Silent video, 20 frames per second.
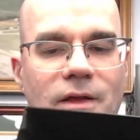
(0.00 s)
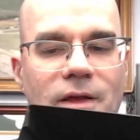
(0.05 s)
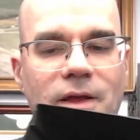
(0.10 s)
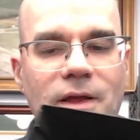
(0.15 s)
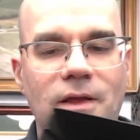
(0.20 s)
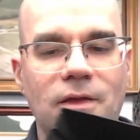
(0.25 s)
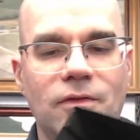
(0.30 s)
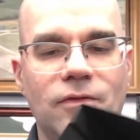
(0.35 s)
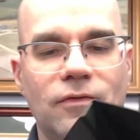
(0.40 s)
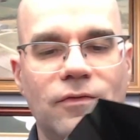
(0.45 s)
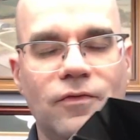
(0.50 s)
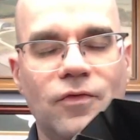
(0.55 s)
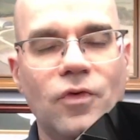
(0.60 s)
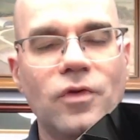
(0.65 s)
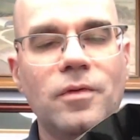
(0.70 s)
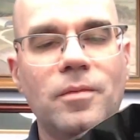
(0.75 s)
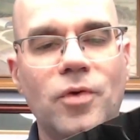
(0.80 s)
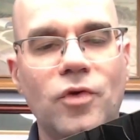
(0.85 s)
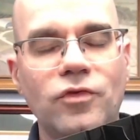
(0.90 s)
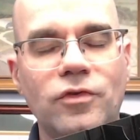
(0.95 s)
it's
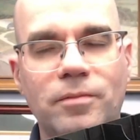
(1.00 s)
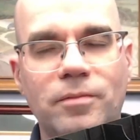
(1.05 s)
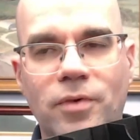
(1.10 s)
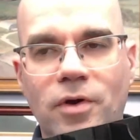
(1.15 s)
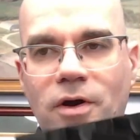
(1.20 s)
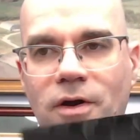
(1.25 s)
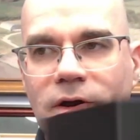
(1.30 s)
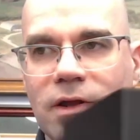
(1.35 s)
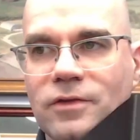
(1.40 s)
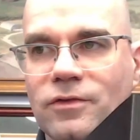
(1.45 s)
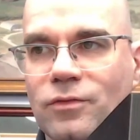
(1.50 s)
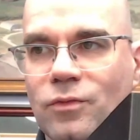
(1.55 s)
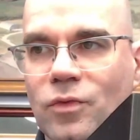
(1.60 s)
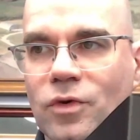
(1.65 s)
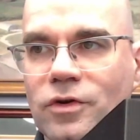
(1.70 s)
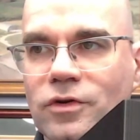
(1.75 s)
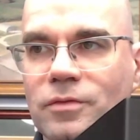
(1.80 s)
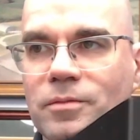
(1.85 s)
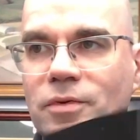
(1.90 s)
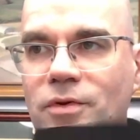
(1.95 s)
for the most part, it's
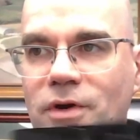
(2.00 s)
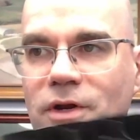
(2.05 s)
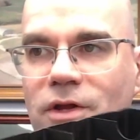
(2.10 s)
worked pretty